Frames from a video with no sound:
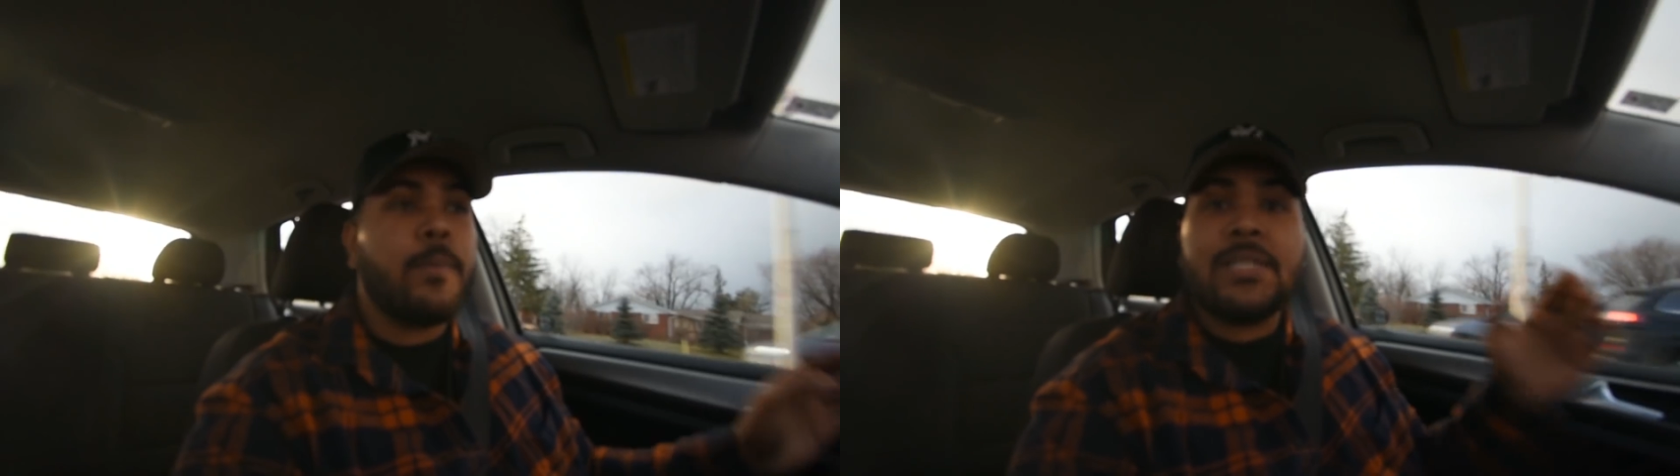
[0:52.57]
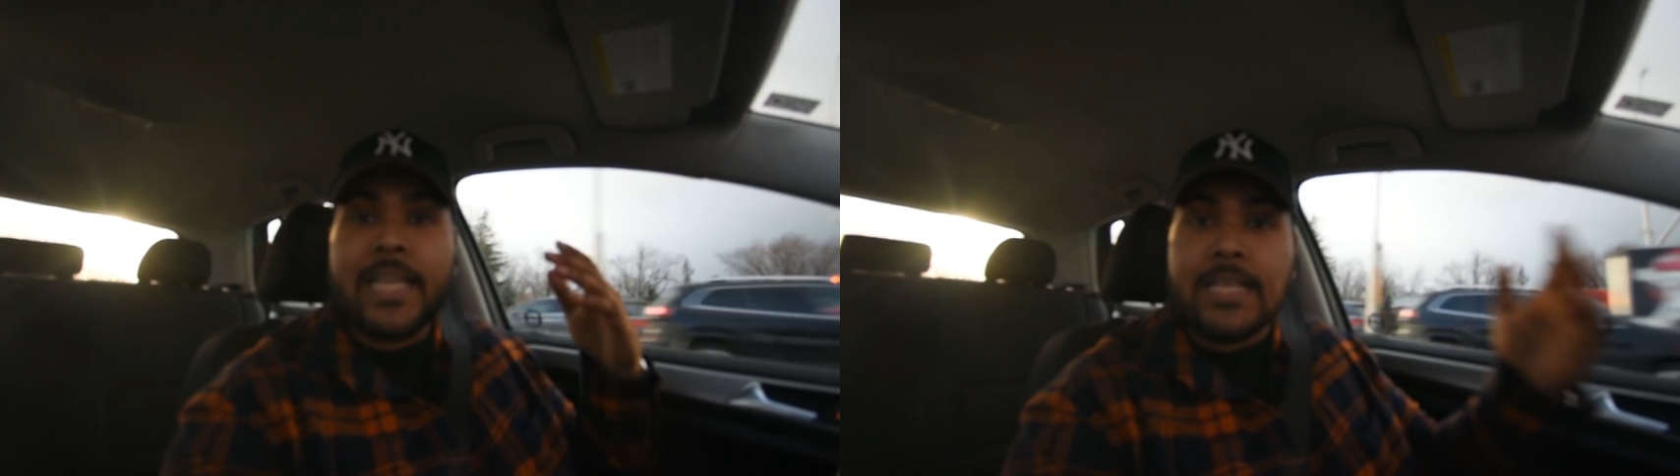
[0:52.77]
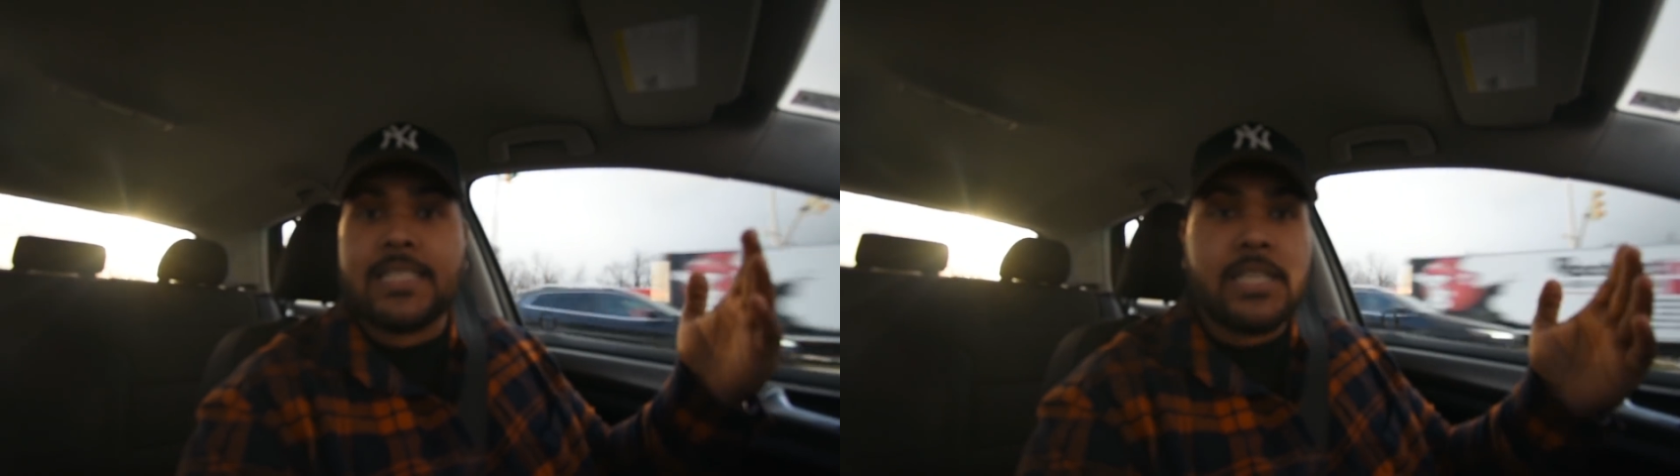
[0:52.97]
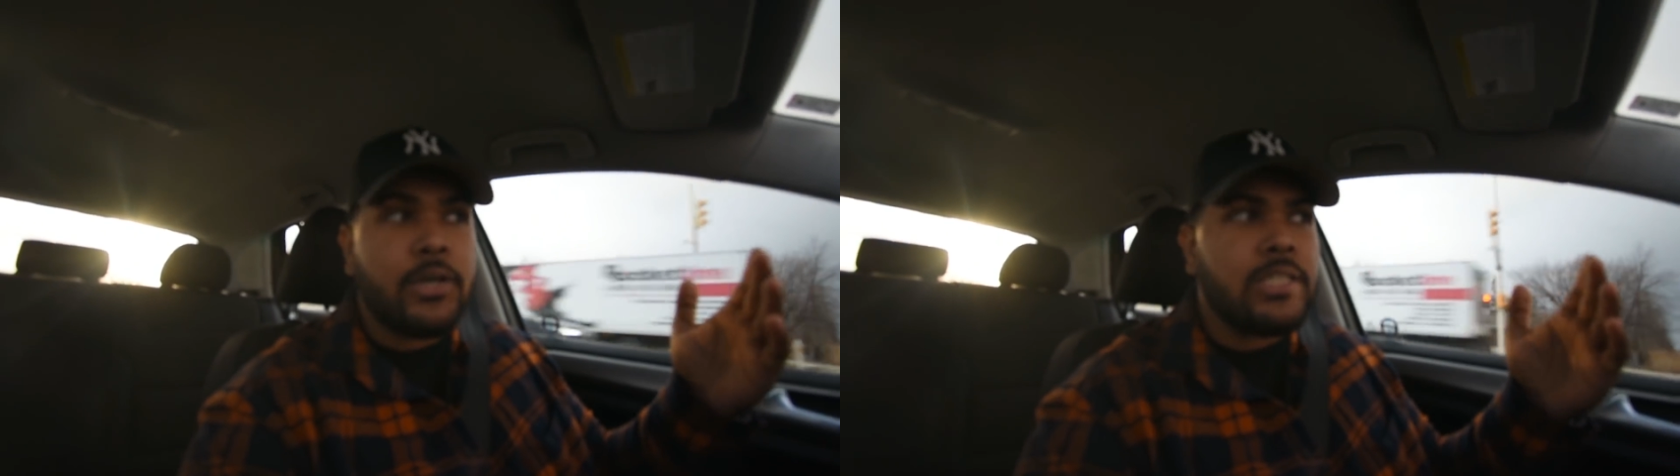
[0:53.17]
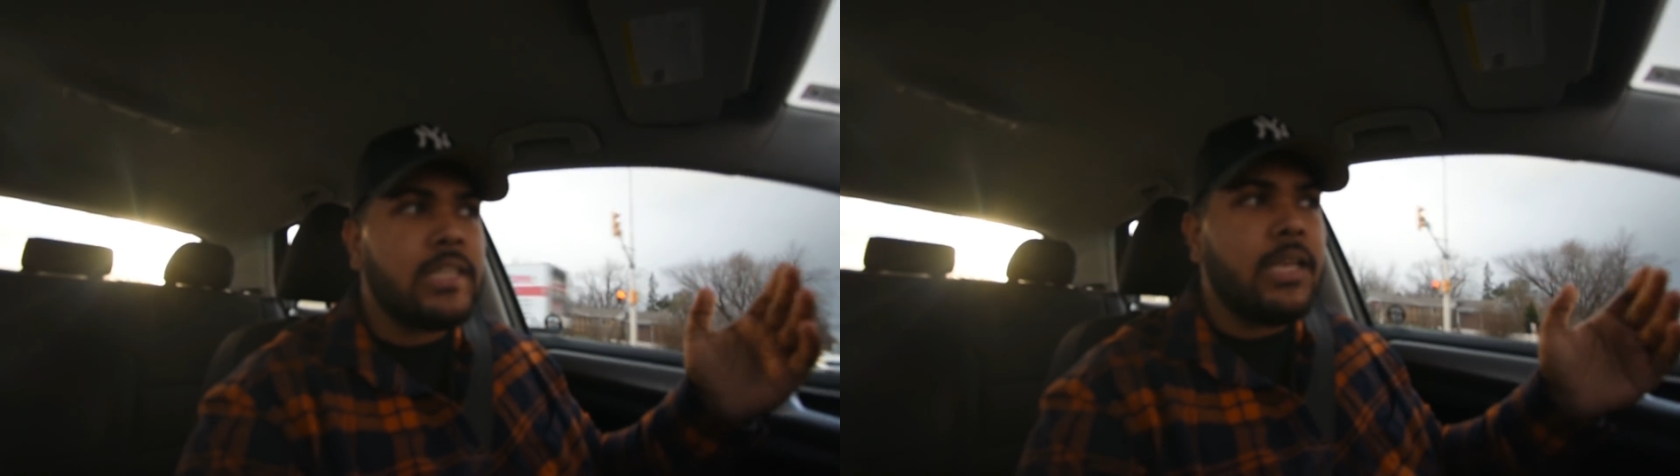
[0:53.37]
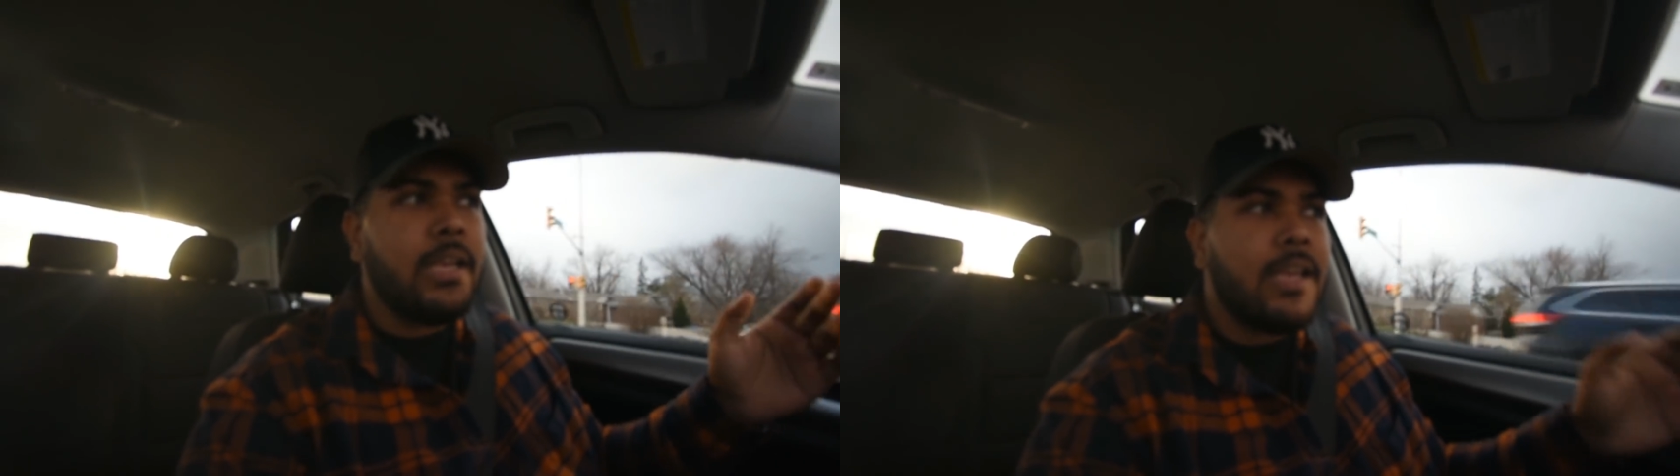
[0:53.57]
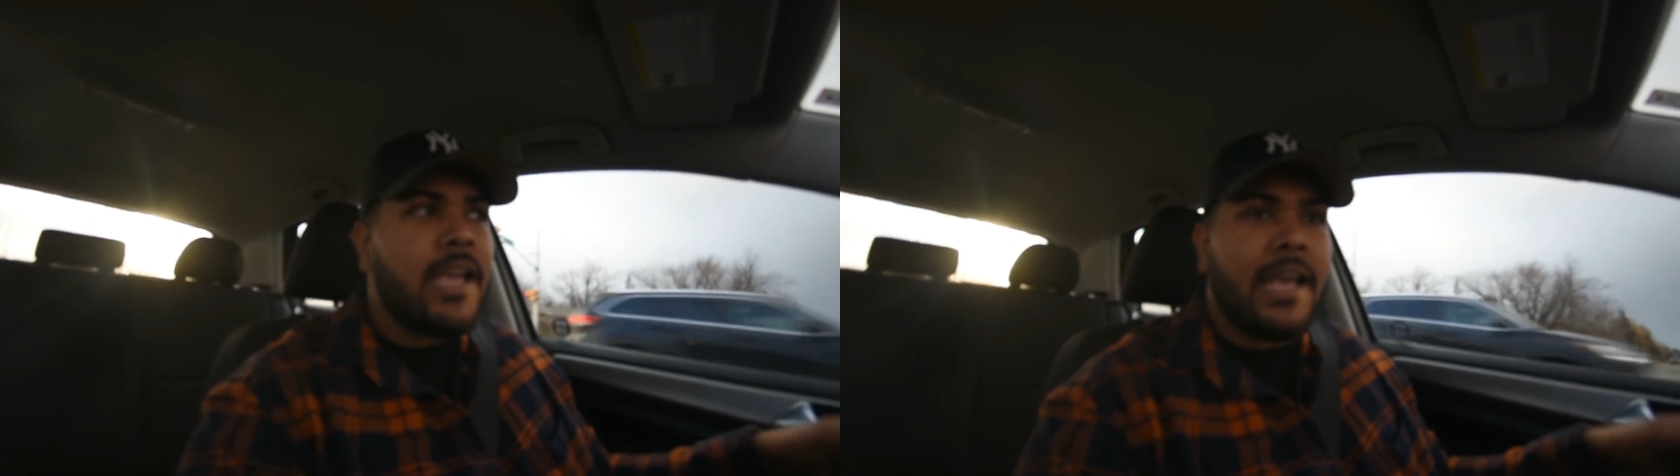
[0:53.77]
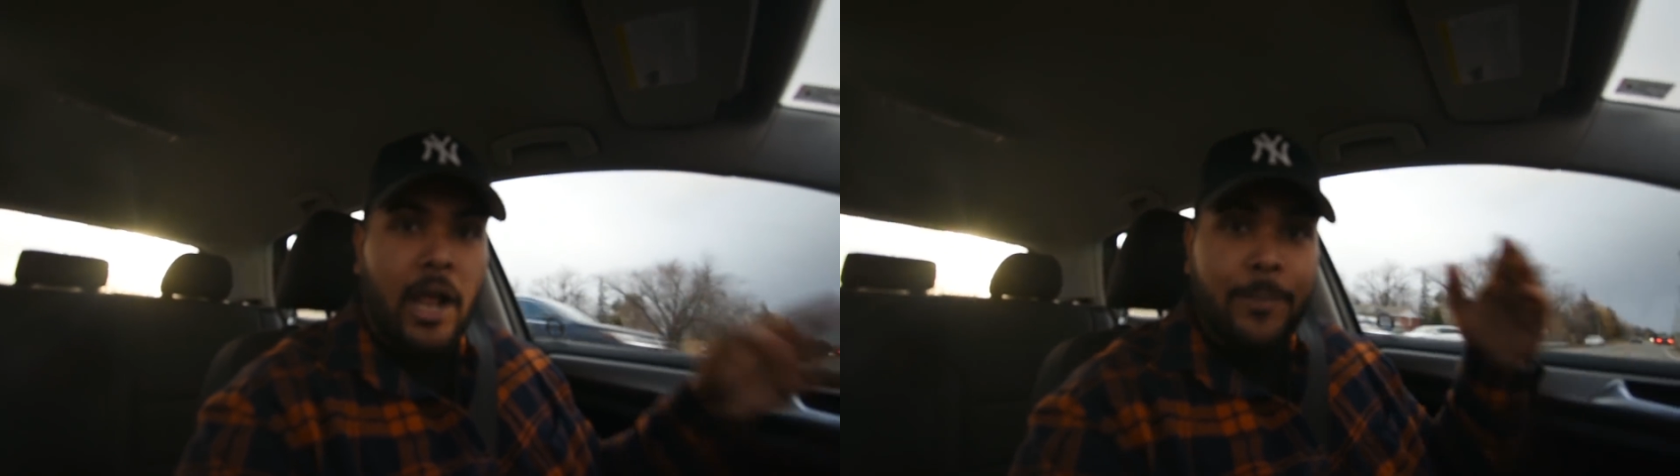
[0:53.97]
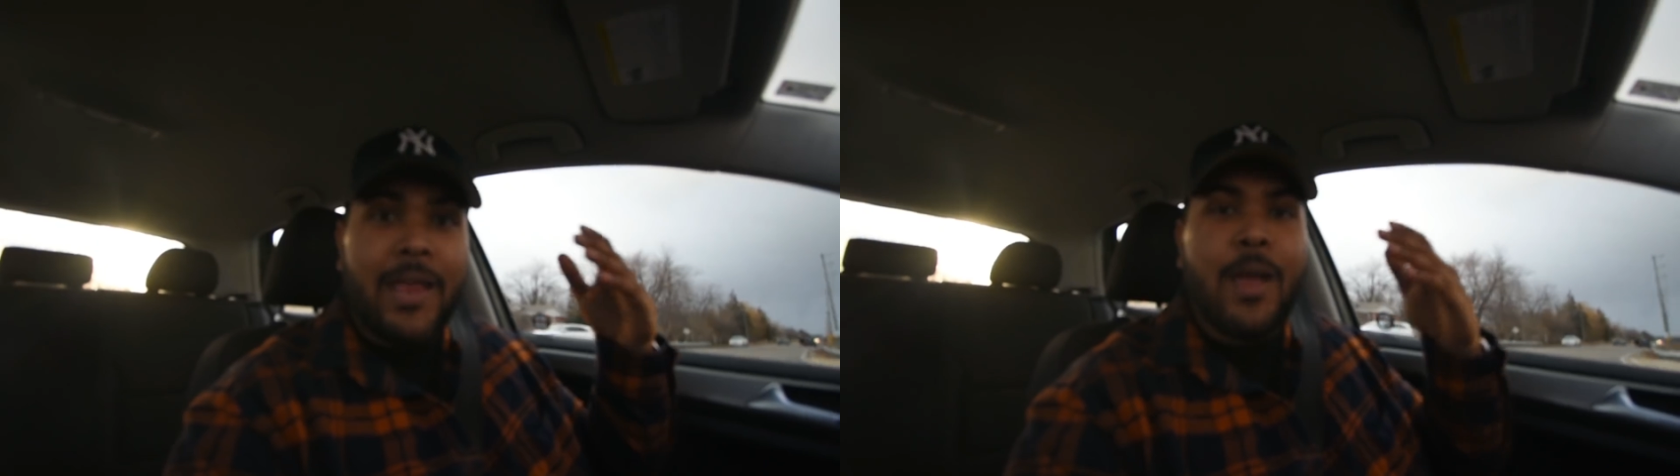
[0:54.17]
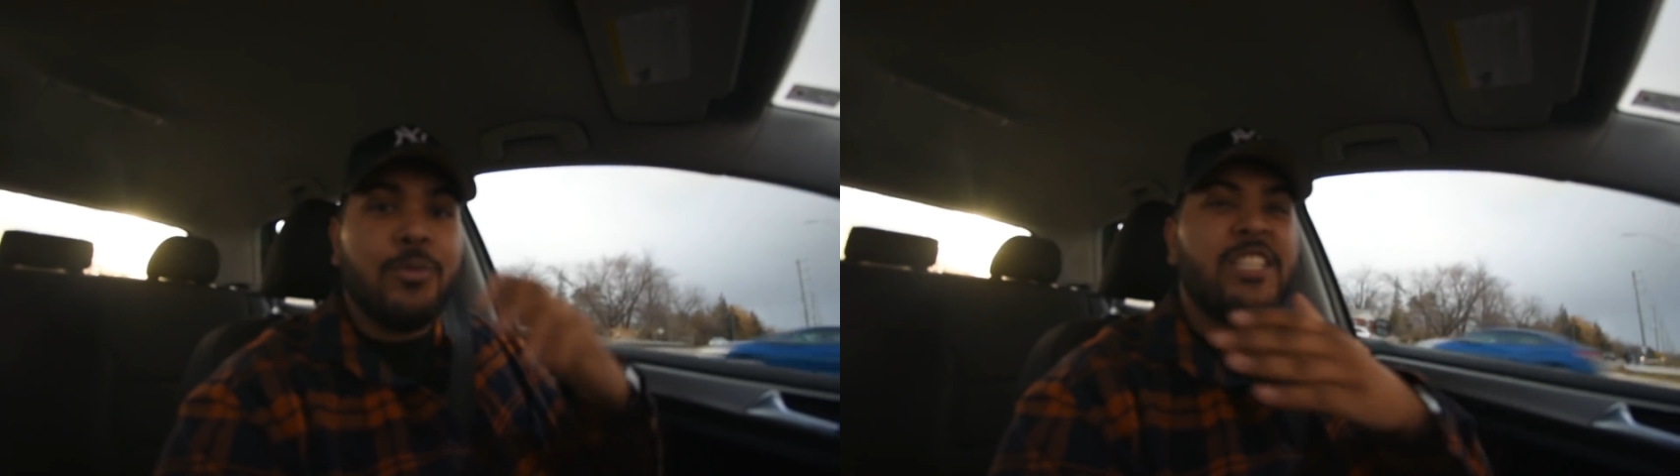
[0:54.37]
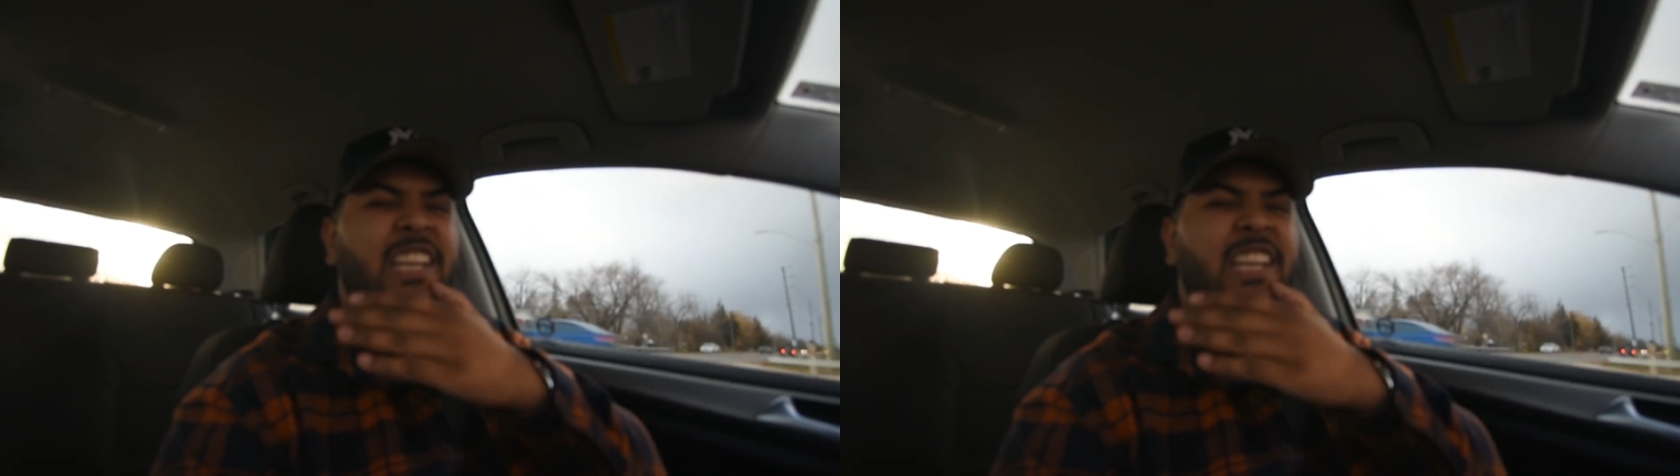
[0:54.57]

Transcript: they would take it seriously and I'd be able